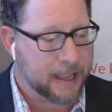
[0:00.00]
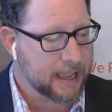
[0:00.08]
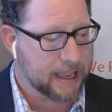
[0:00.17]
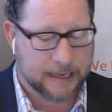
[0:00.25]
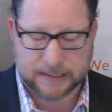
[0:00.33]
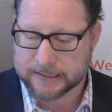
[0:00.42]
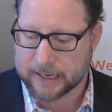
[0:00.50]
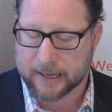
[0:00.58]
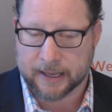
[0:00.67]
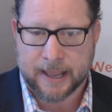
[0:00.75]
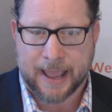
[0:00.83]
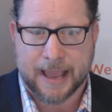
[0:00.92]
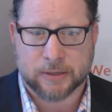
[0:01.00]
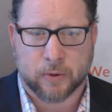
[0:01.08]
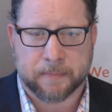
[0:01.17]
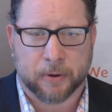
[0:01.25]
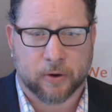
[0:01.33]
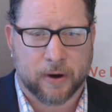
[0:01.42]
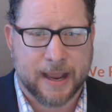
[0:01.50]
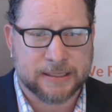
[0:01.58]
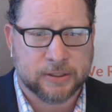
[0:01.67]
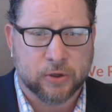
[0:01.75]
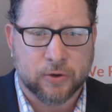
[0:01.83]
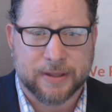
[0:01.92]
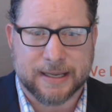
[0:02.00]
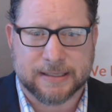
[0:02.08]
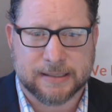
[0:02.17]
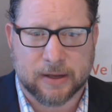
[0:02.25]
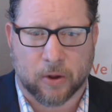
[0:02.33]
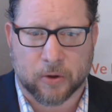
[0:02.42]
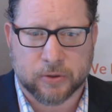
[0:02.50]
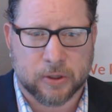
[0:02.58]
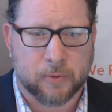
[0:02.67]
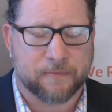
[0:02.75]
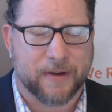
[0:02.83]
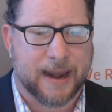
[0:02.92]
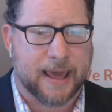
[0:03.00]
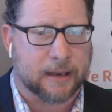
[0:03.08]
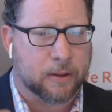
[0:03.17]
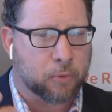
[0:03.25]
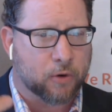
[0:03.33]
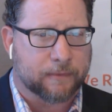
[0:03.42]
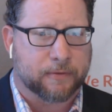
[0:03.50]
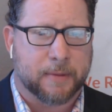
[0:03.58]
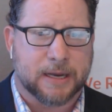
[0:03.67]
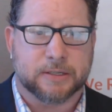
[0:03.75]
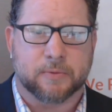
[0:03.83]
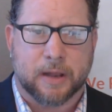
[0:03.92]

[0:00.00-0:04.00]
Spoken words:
And as we progress through this Ultra and we find out a little more information,